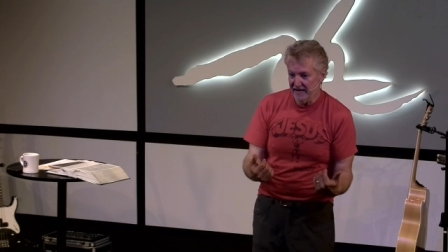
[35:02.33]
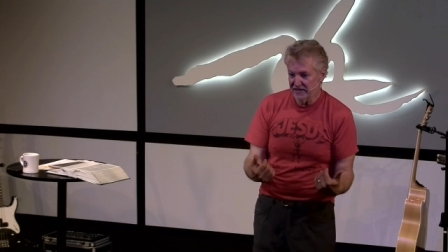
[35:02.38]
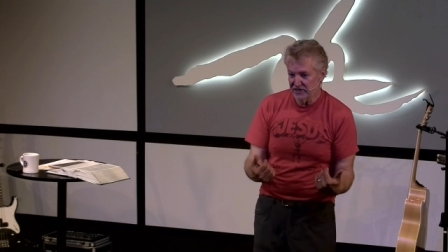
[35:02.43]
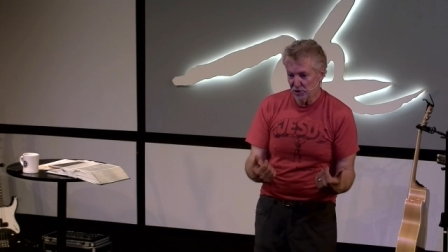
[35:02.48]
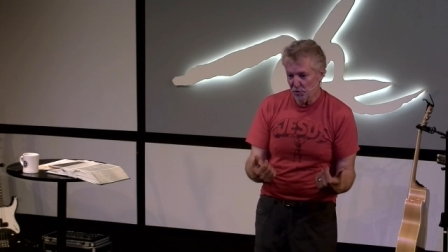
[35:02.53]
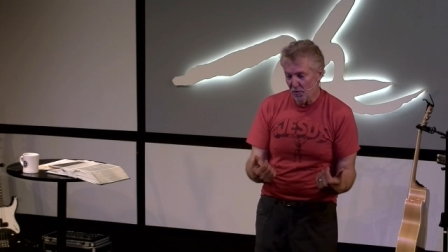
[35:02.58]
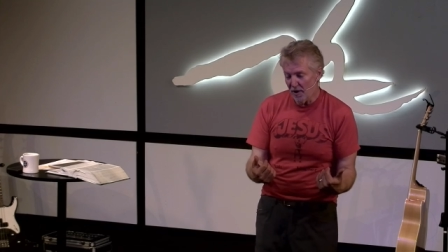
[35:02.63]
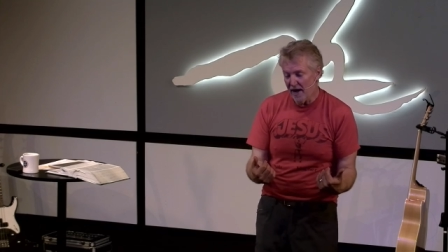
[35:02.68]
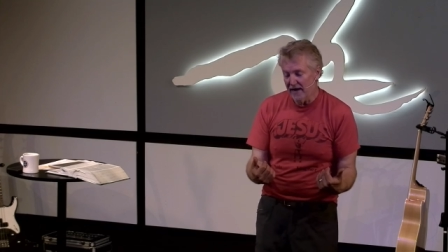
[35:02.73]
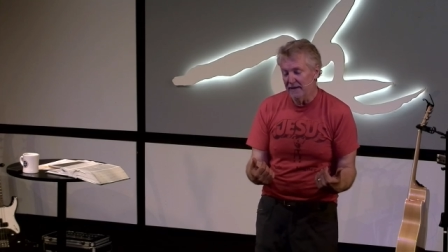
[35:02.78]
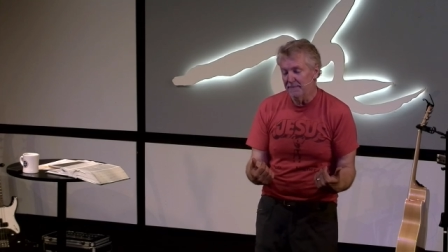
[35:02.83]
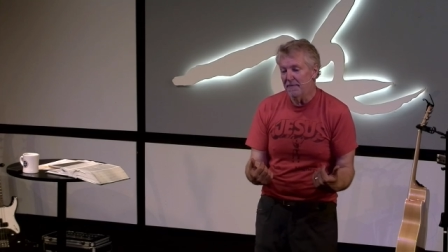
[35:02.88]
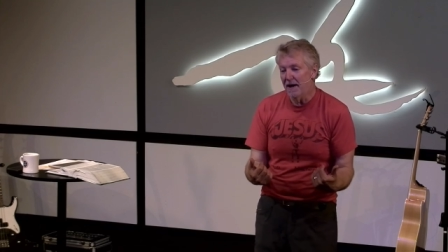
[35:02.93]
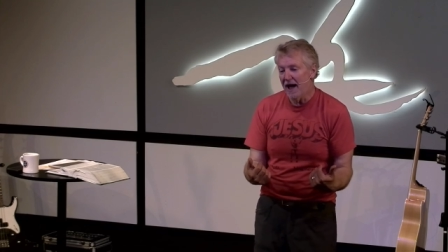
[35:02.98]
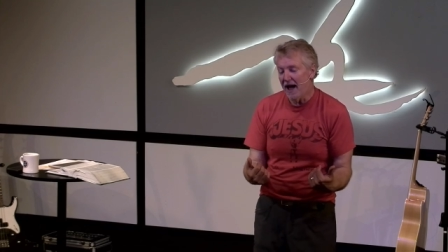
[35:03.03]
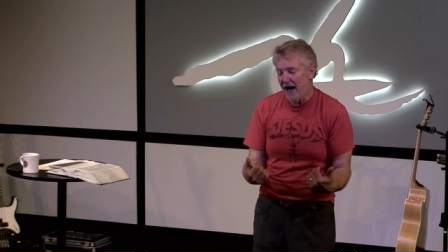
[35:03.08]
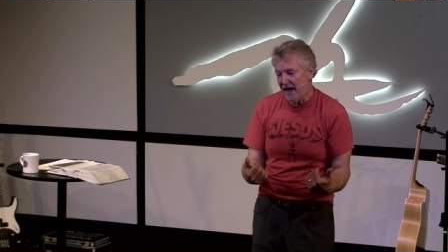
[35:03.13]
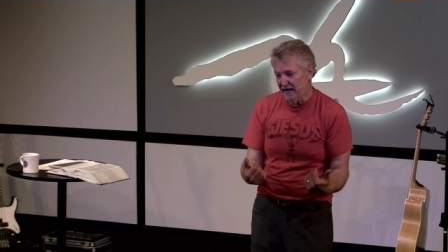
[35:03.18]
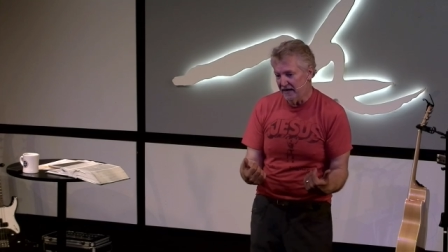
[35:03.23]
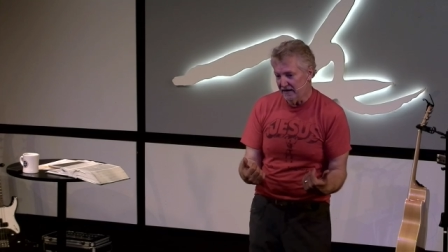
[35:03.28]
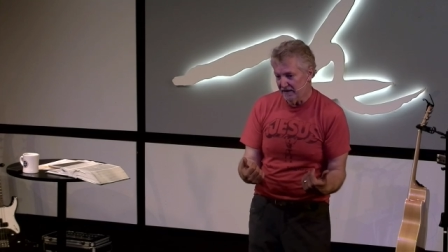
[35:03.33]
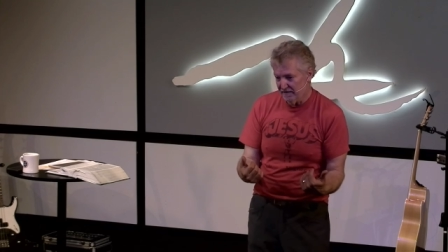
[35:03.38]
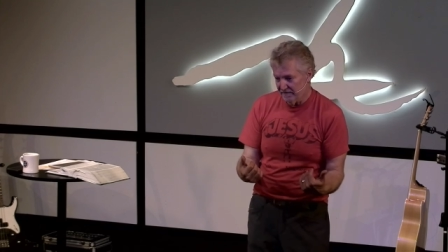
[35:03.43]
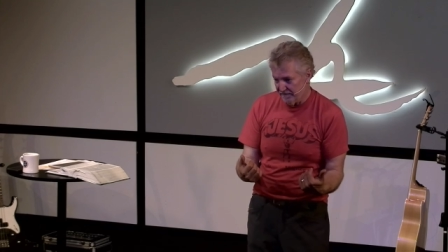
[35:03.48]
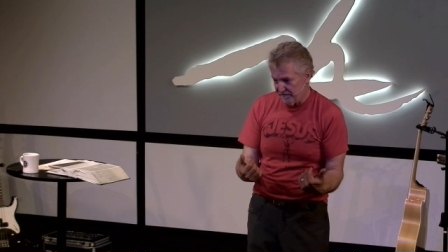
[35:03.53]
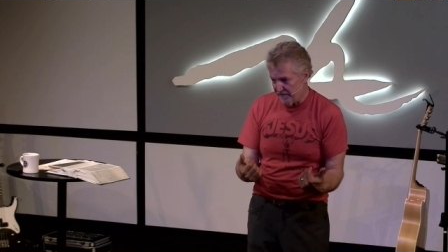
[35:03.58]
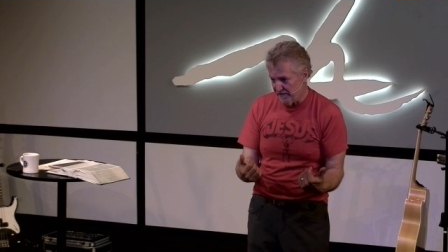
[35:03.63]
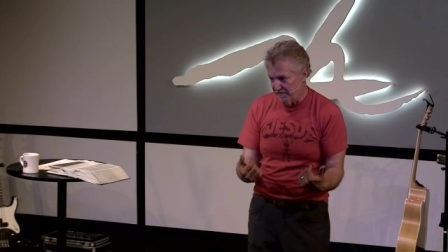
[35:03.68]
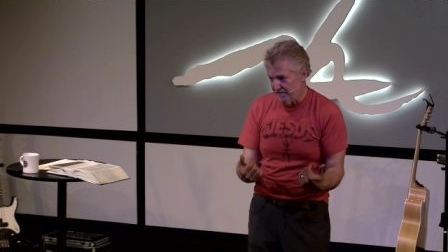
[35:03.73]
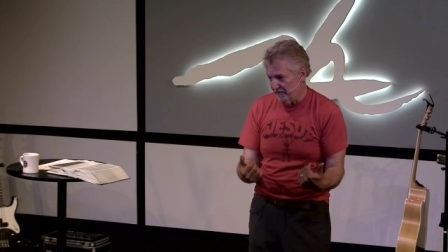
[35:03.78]
a squatty potty
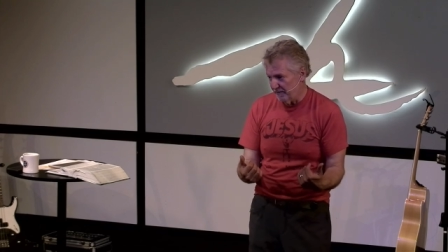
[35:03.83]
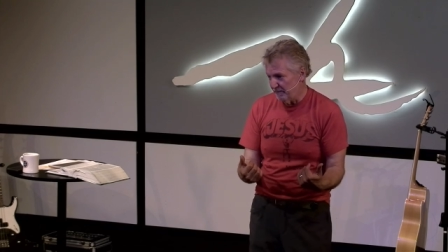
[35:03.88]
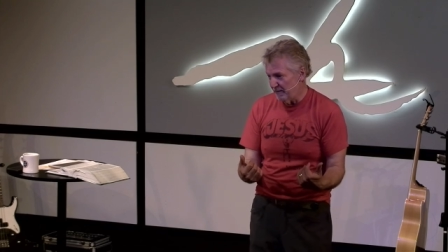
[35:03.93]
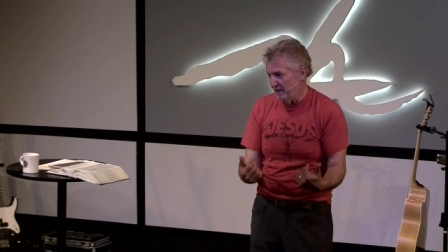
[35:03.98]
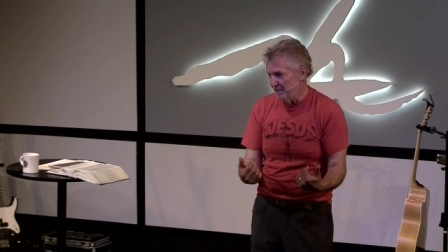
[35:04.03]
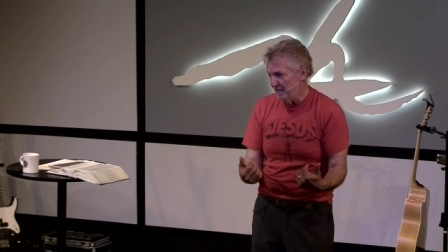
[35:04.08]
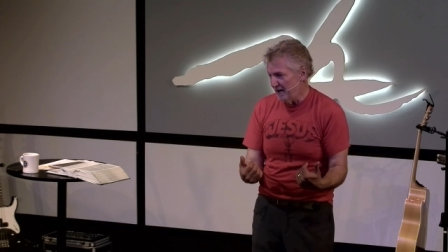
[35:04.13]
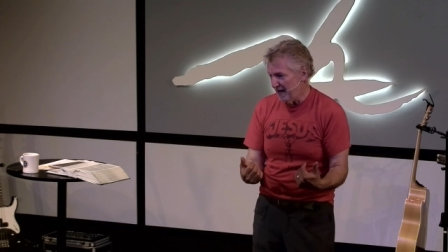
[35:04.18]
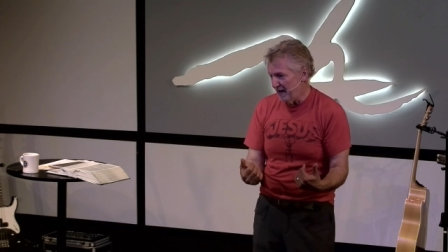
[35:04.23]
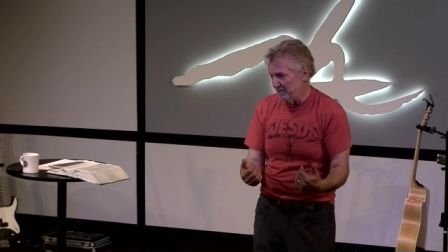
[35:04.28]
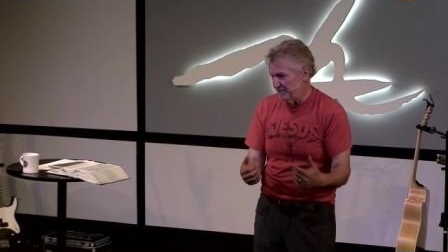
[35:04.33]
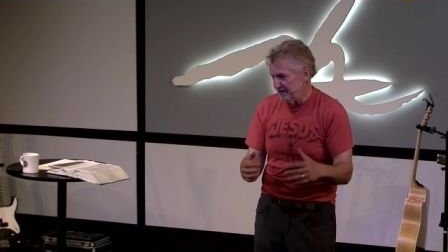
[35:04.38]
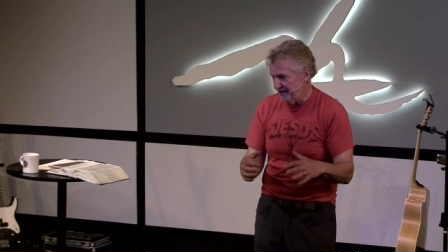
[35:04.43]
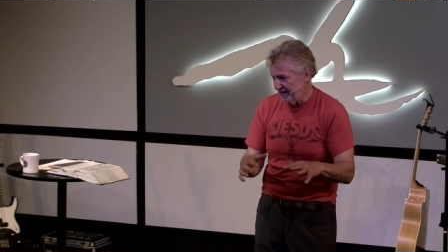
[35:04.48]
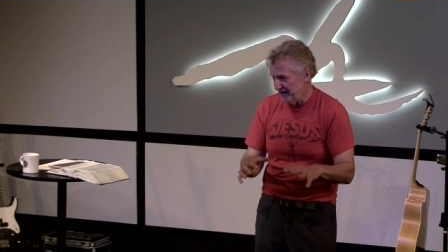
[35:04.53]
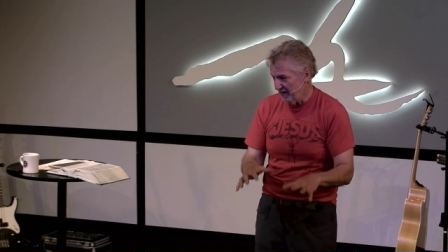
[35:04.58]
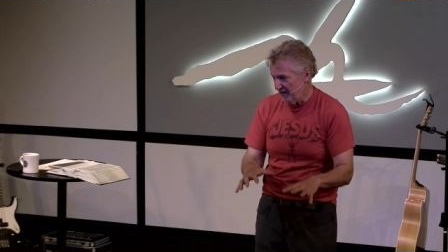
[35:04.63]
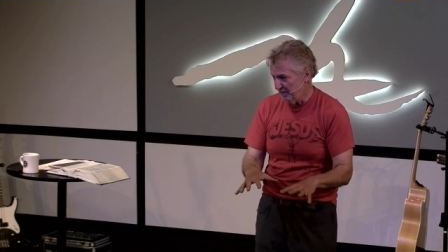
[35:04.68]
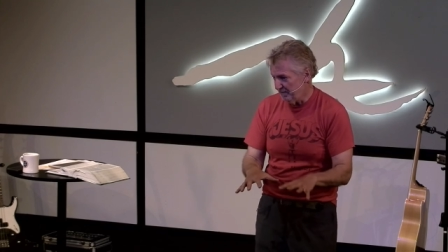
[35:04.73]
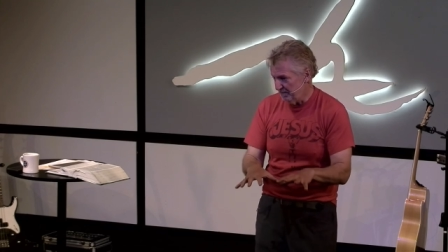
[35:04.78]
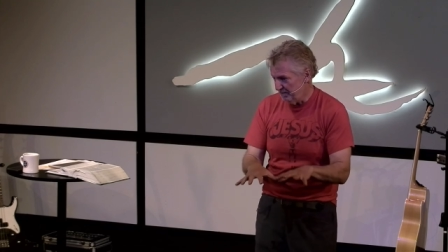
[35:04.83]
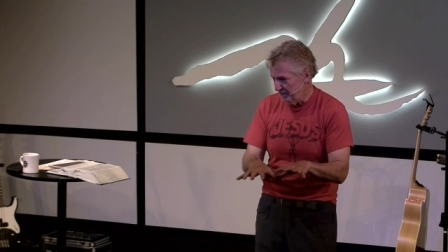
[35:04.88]
for, for my mom to help